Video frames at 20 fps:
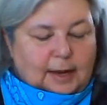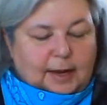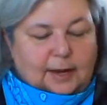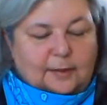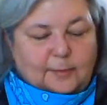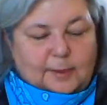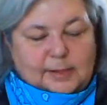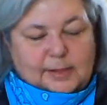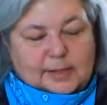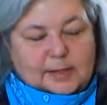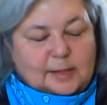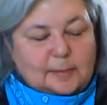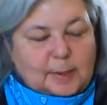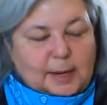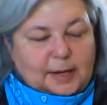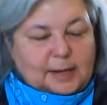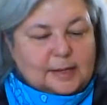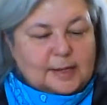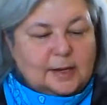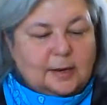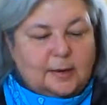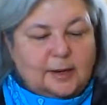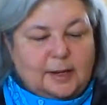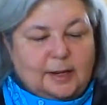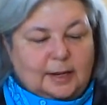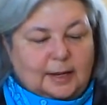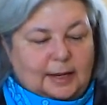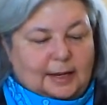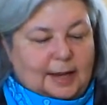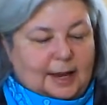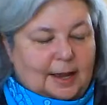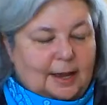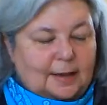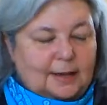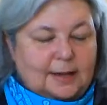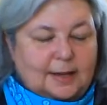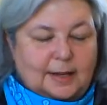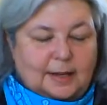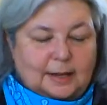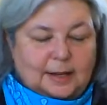I have my seed packets already laid
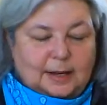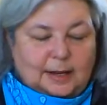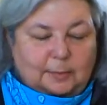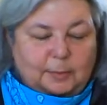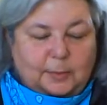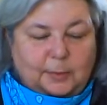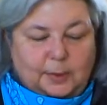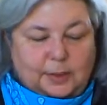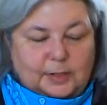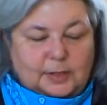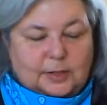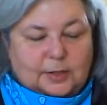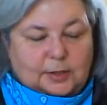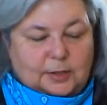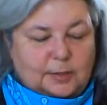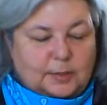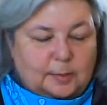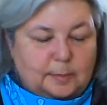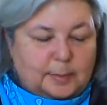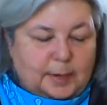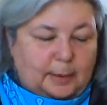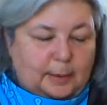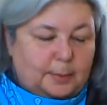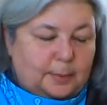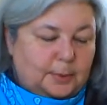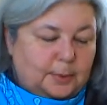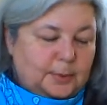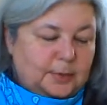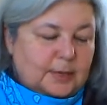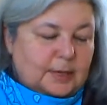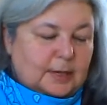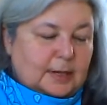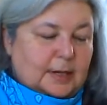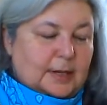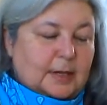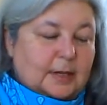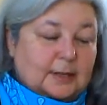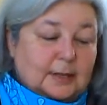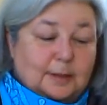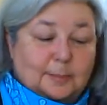out. Again, I'm going to do some peppers. A
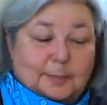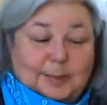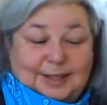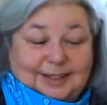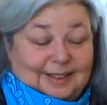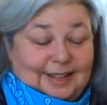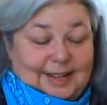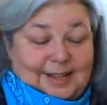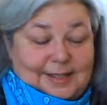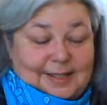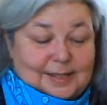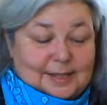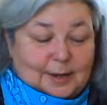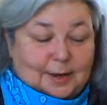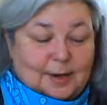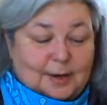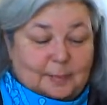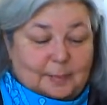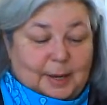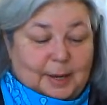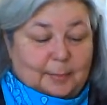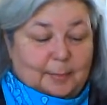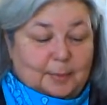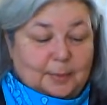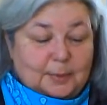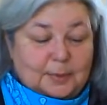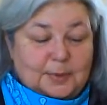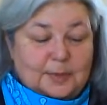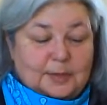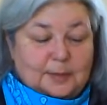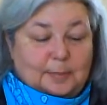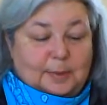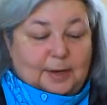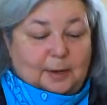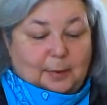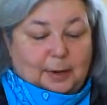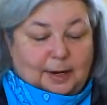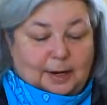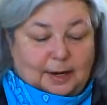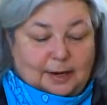little bit late starting peppers. To be
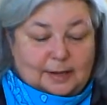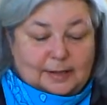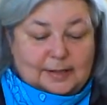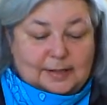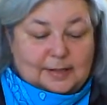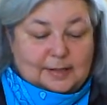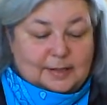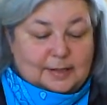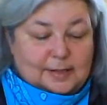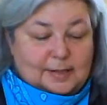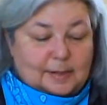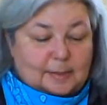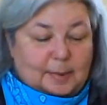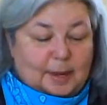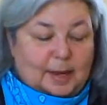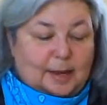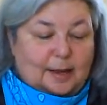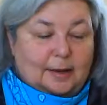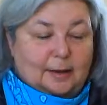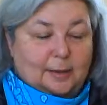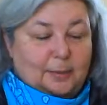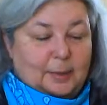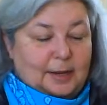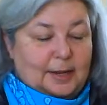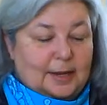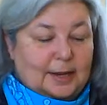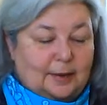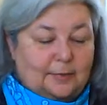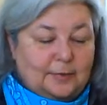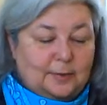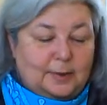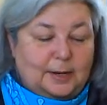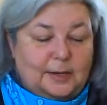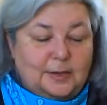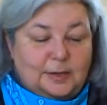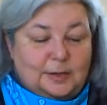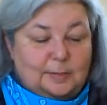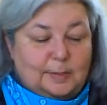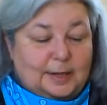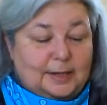quite honest, this is about a week after I
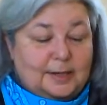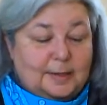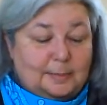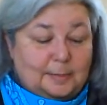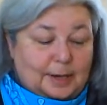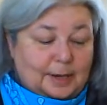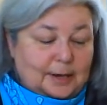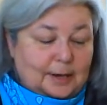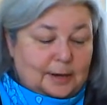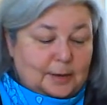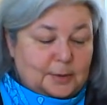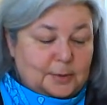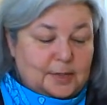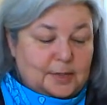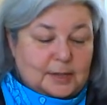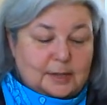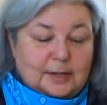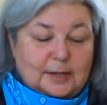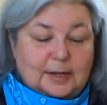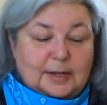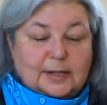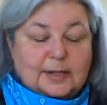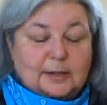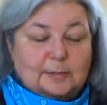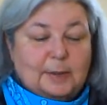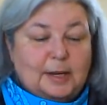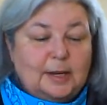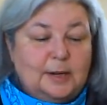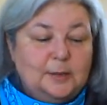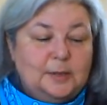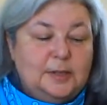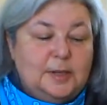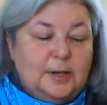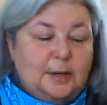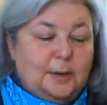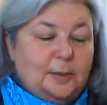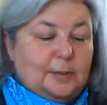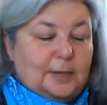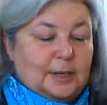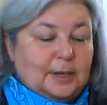do my tomatoes. Tomatoes
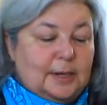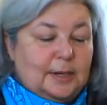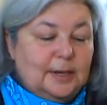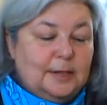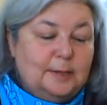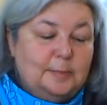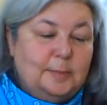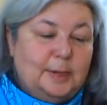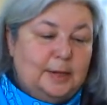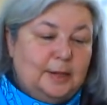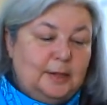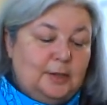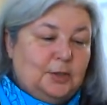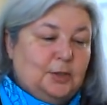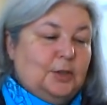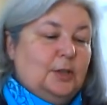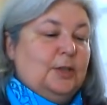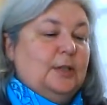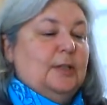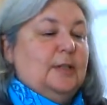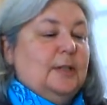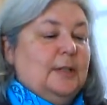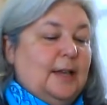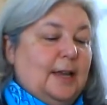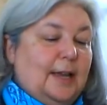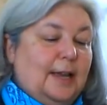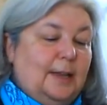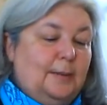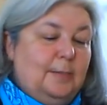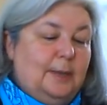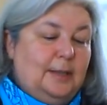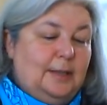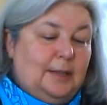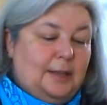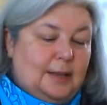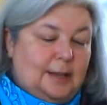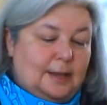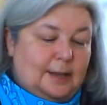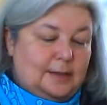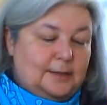don't need as much time in
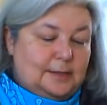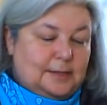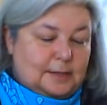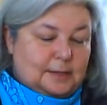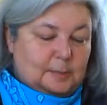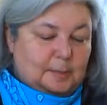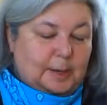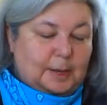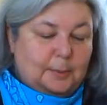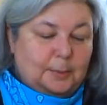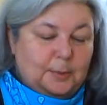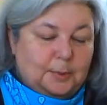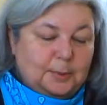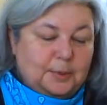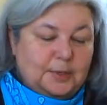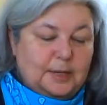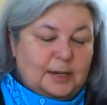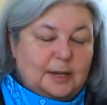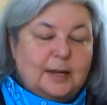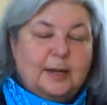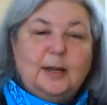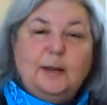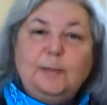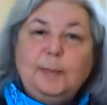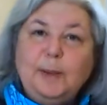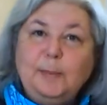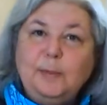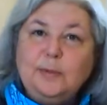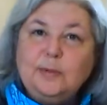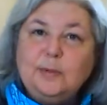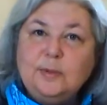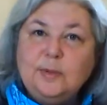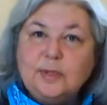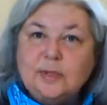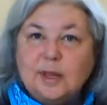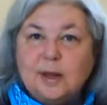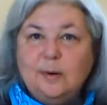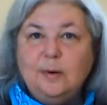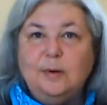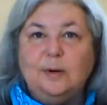the house as peppers. Peppers are
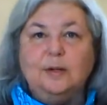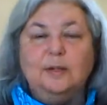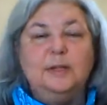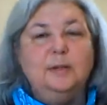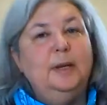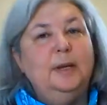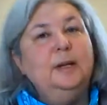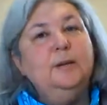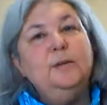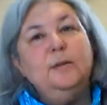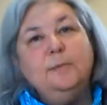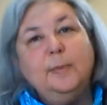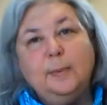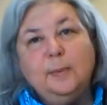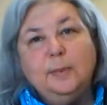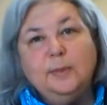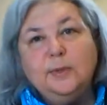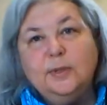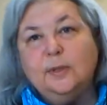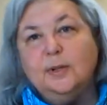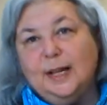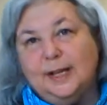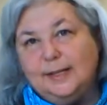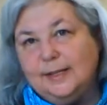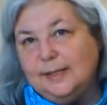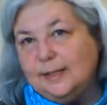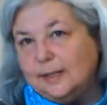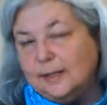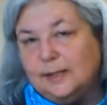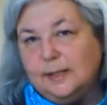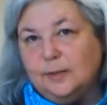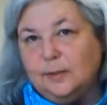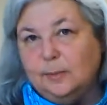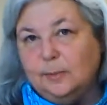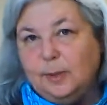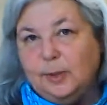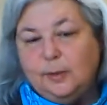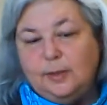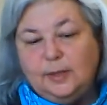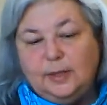slower. Tomatoes and peppers are cousins. They're
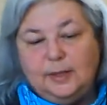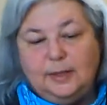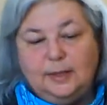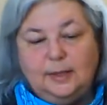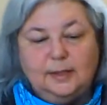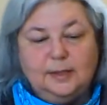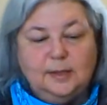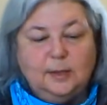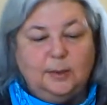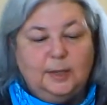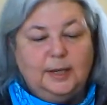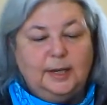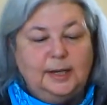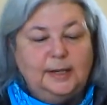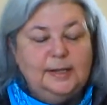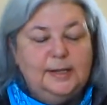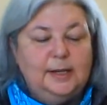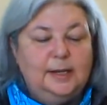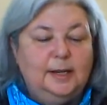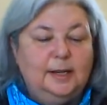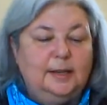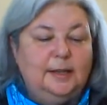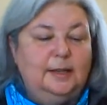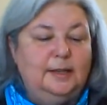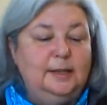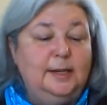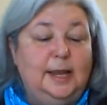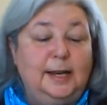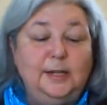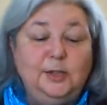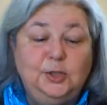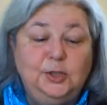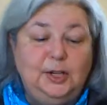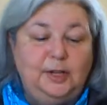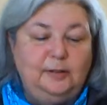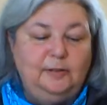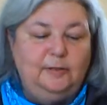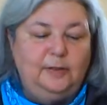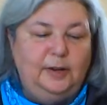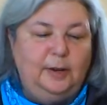both in the Solanaceae, the
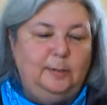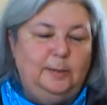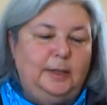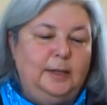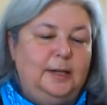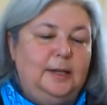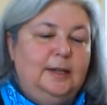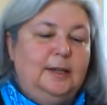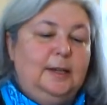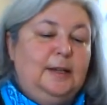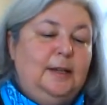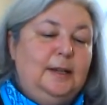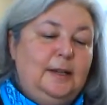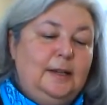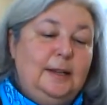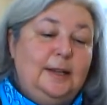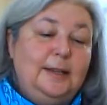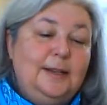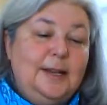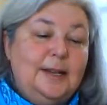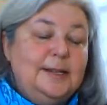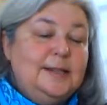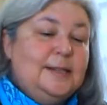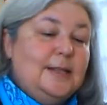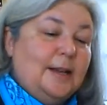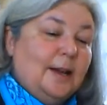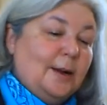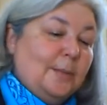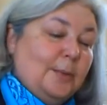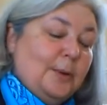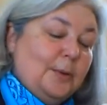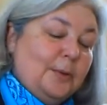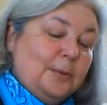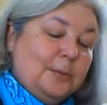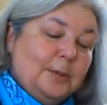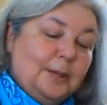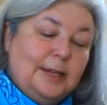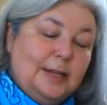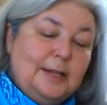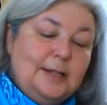nightshade family. And yes, they are both
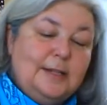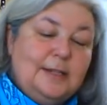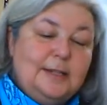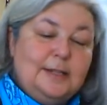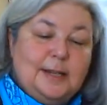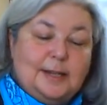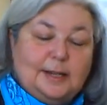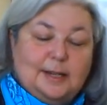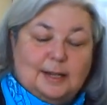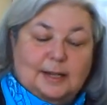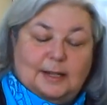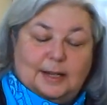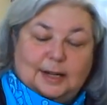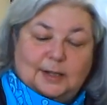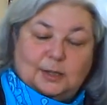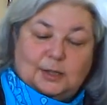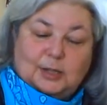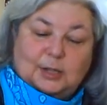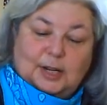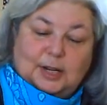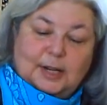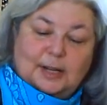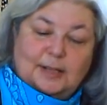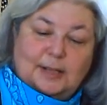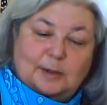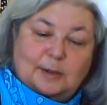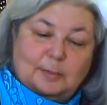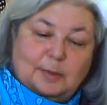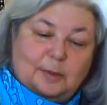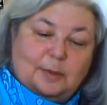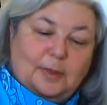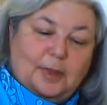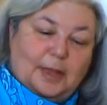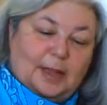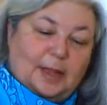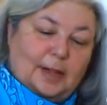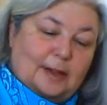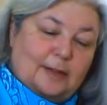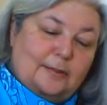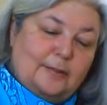related to deadly nightshade. They both
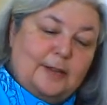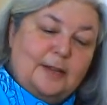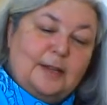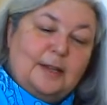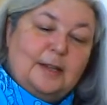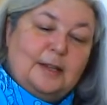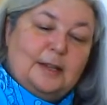have